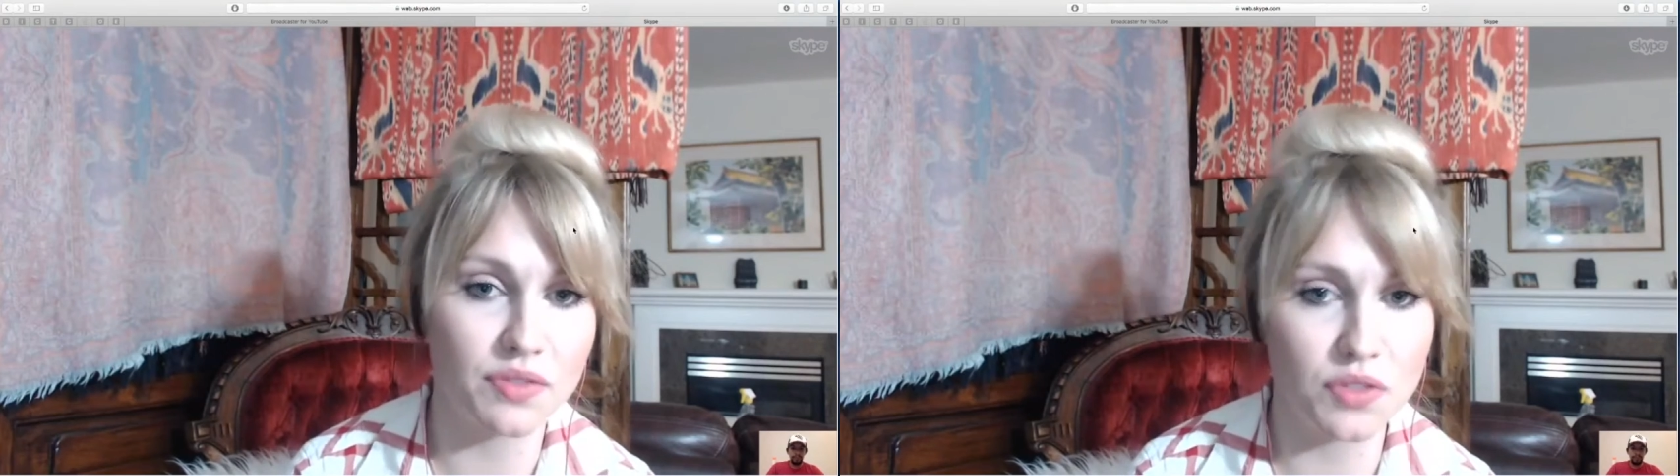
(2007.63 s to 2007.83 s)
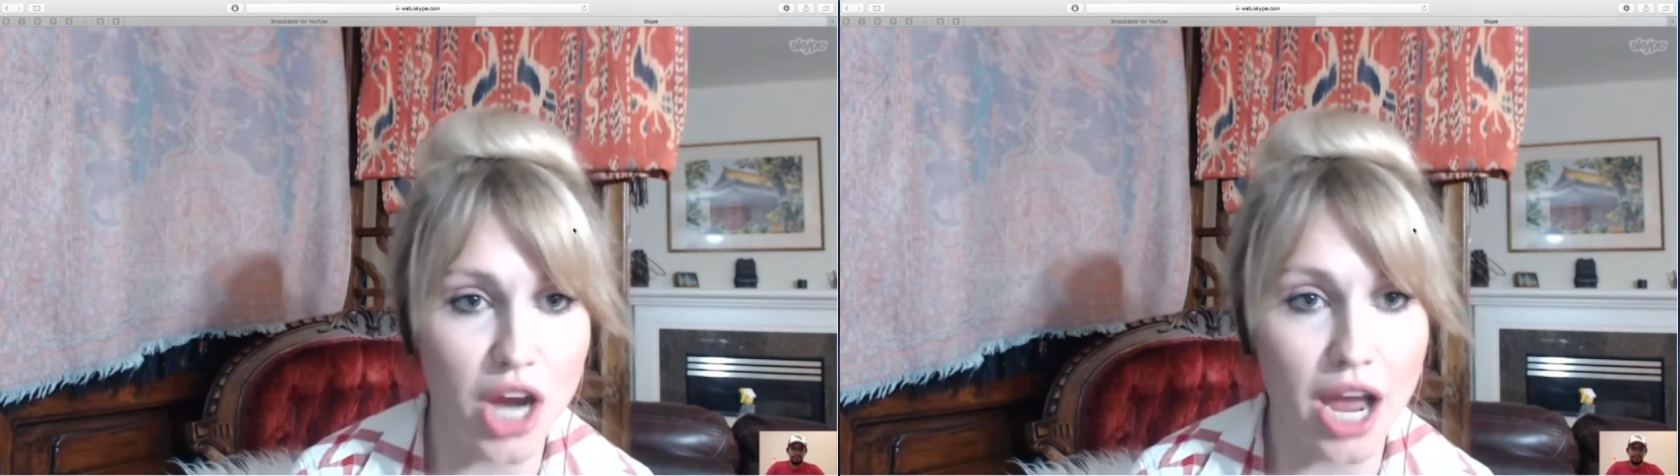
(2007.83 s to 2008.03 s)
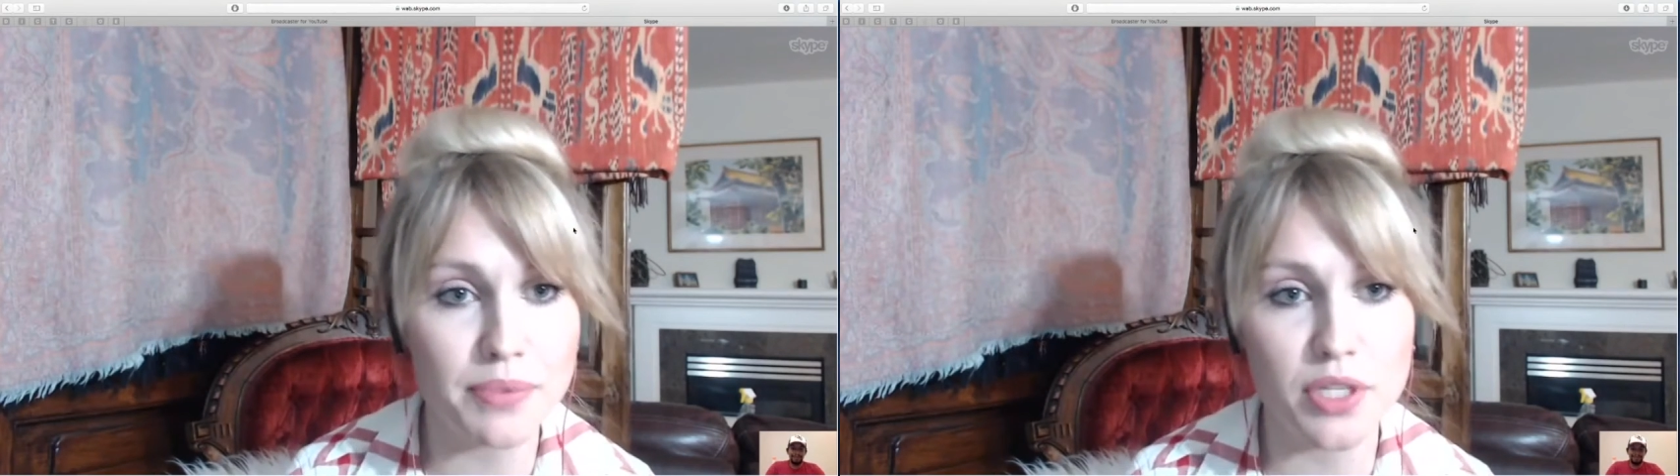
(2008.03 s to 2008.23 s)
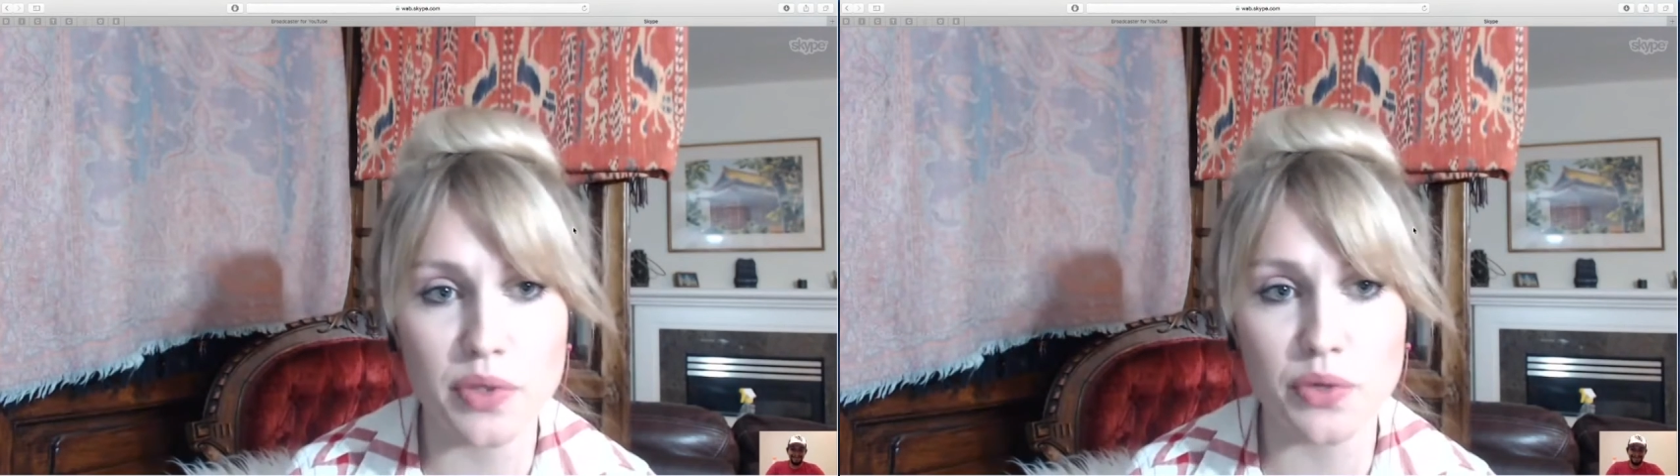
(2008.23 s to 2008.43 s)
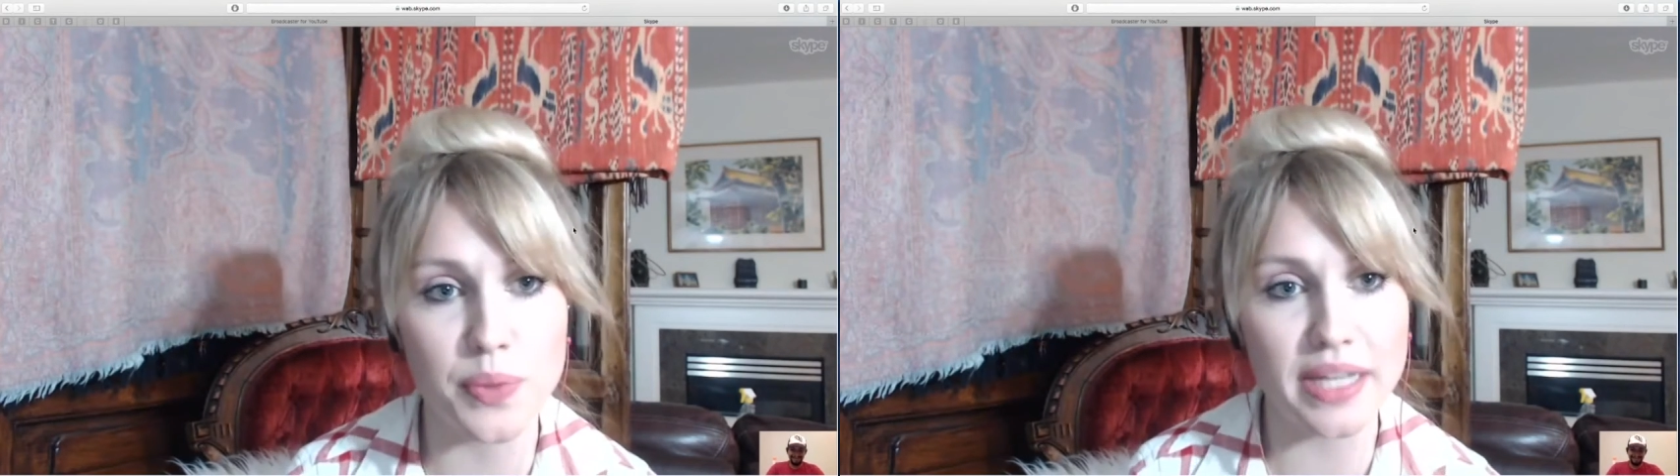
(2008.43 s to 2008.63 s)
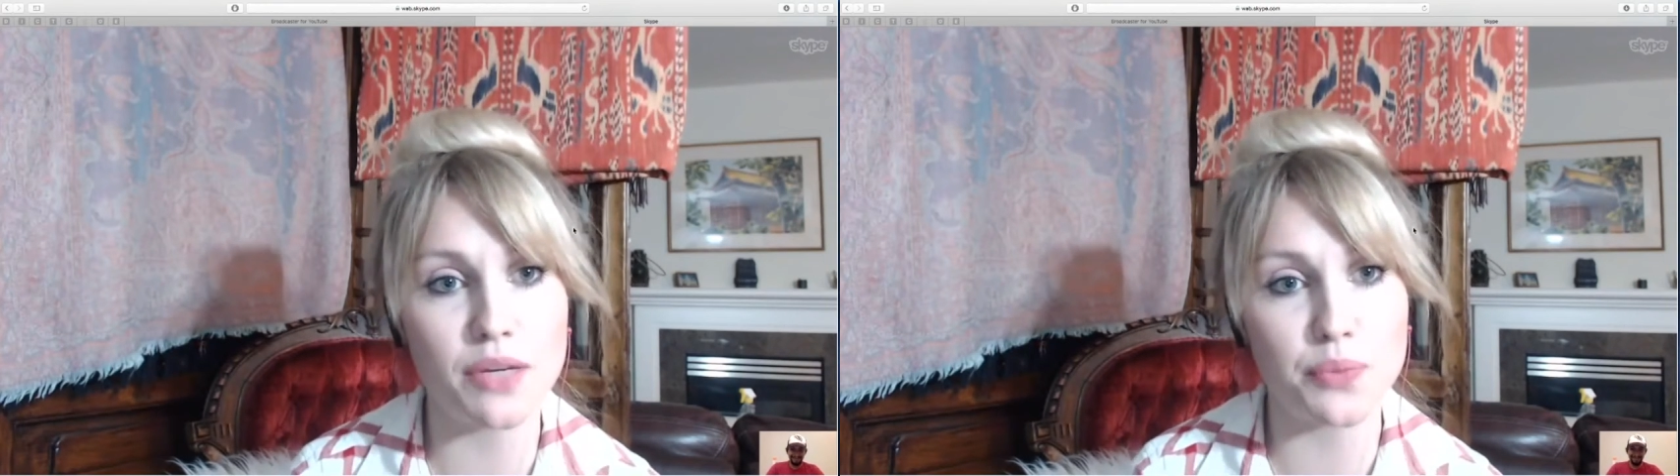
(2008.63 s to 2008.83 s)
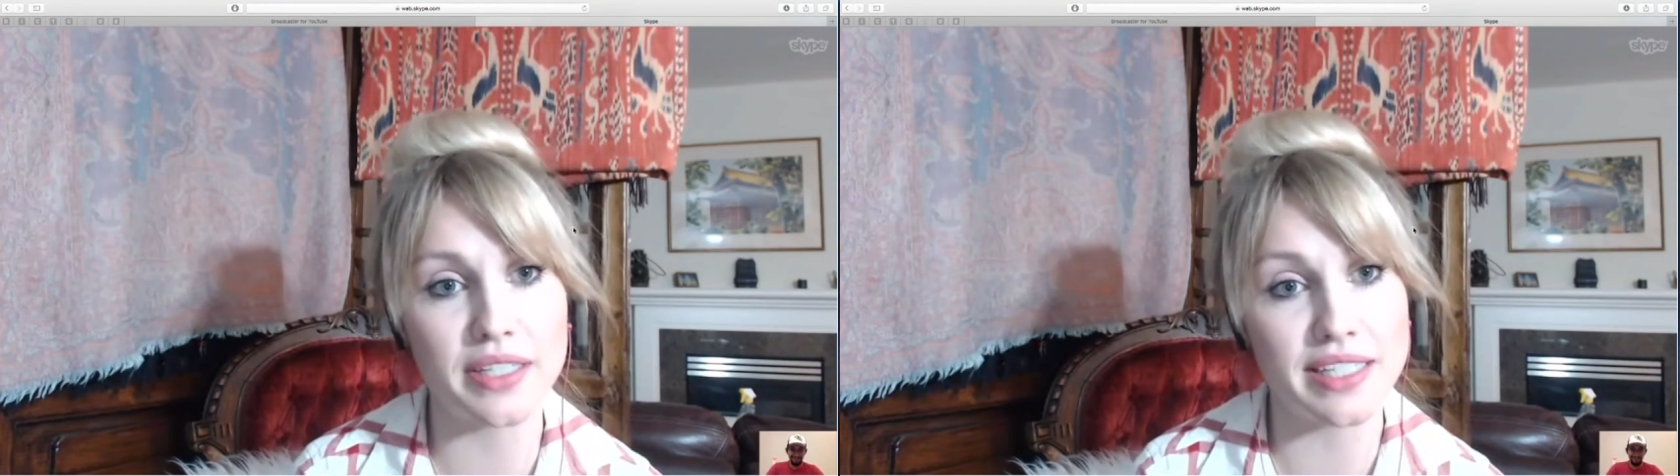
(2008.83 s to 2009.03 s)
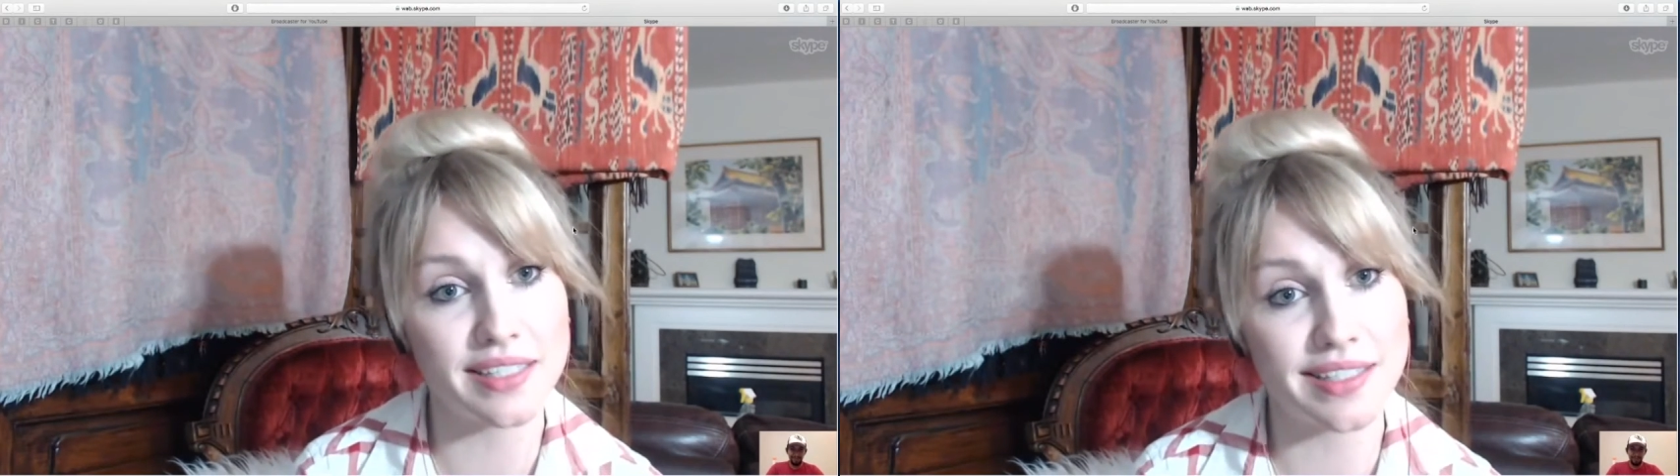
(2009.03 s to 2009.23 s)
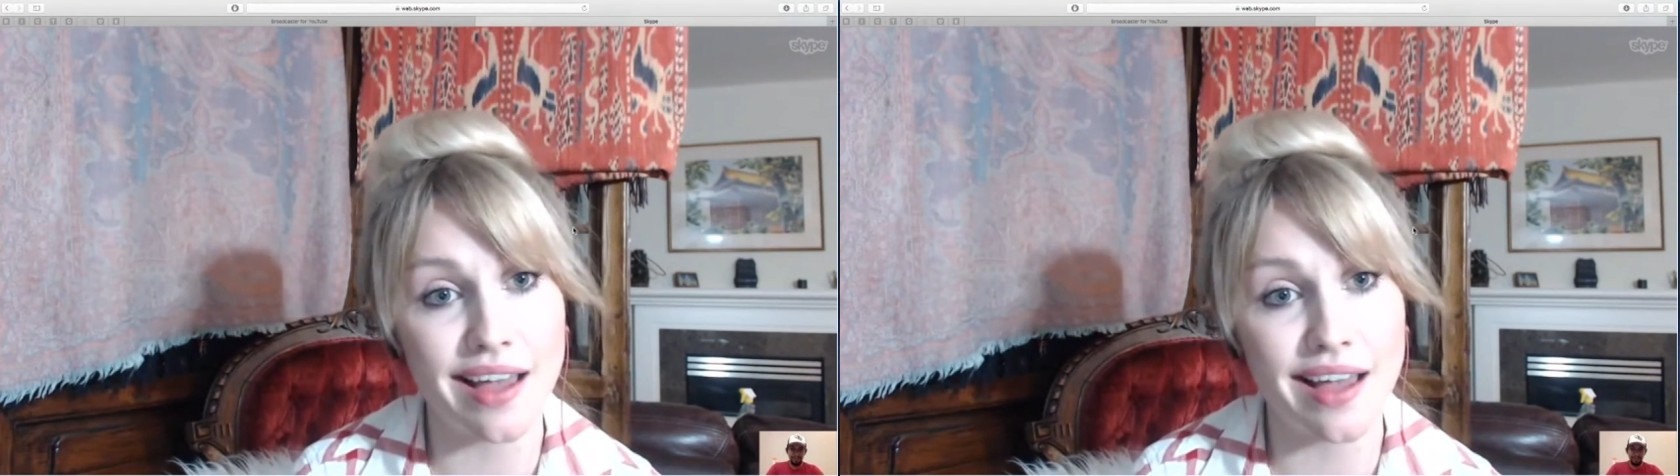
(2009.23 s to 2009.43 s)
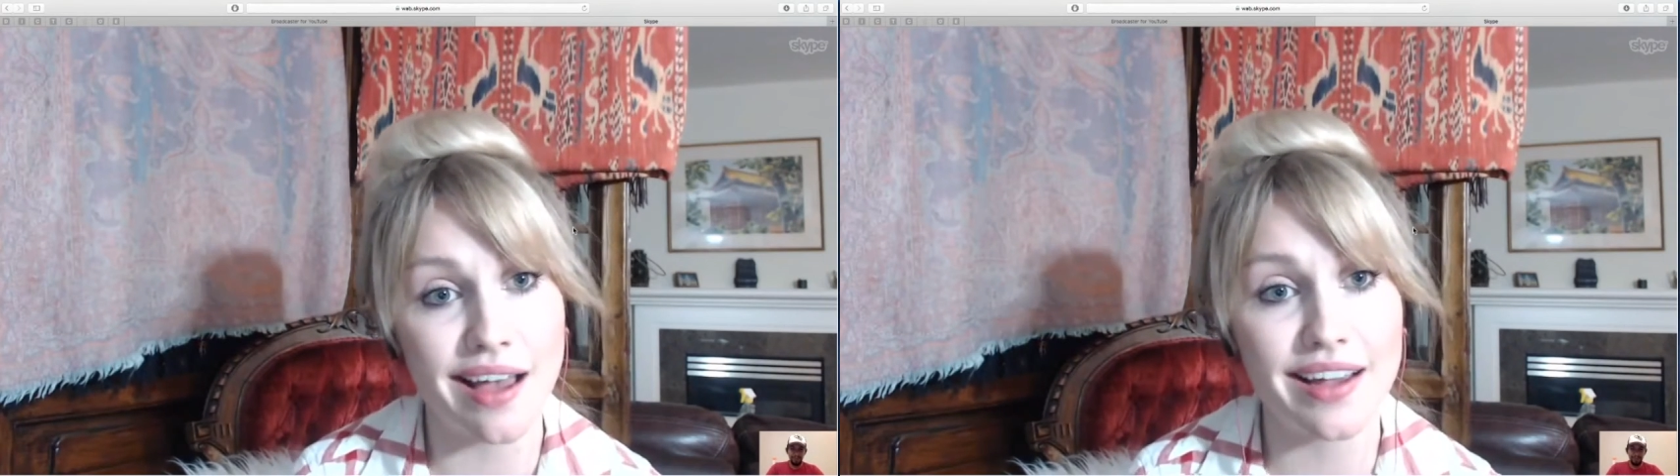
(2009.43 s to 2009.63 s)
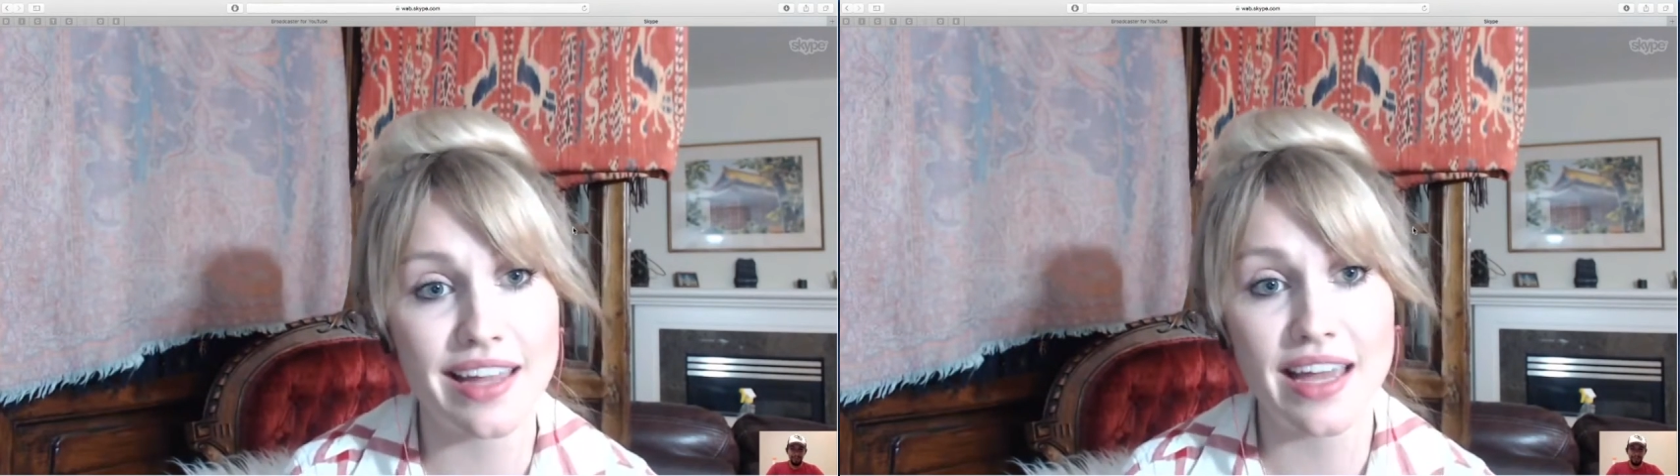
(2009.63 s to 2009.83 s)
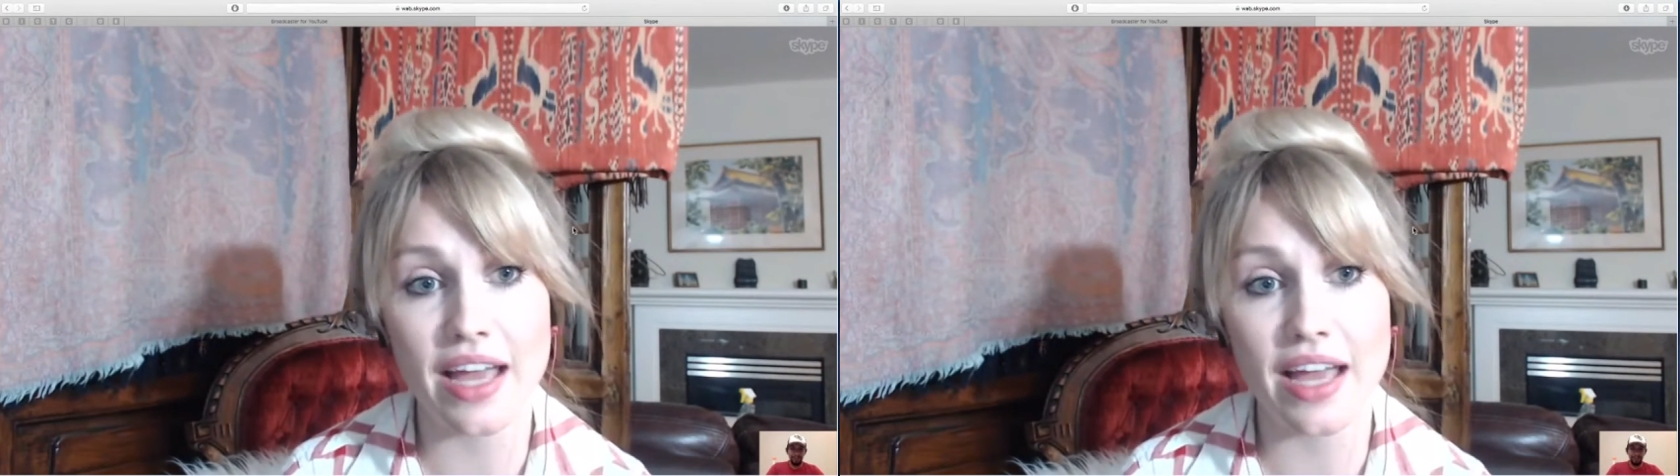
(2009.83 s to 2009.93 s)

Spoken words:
jobs that would really, really suck